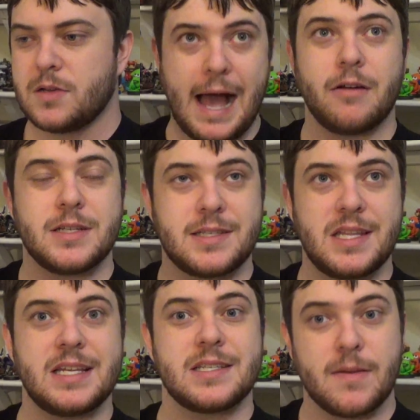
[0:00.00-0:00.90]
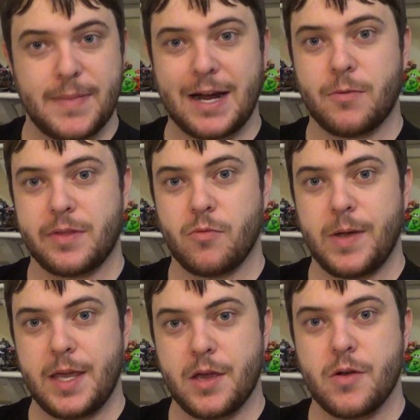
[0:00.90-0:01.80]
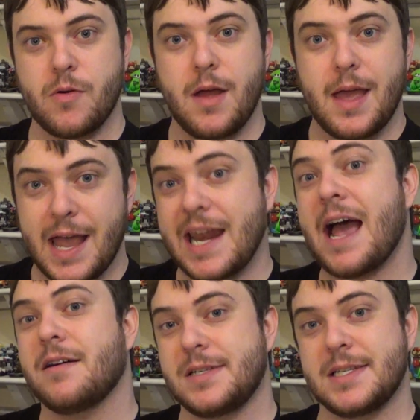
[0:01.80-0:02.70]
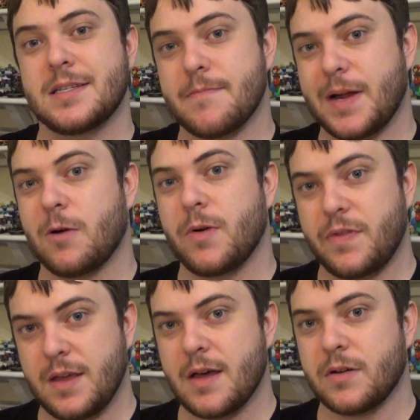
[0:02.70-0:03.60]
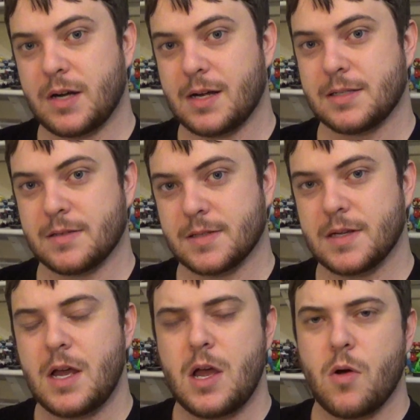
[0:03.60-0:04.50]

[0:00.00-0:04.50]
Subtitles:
How does this compare with the Wii U, and how does this compare with the other consoles?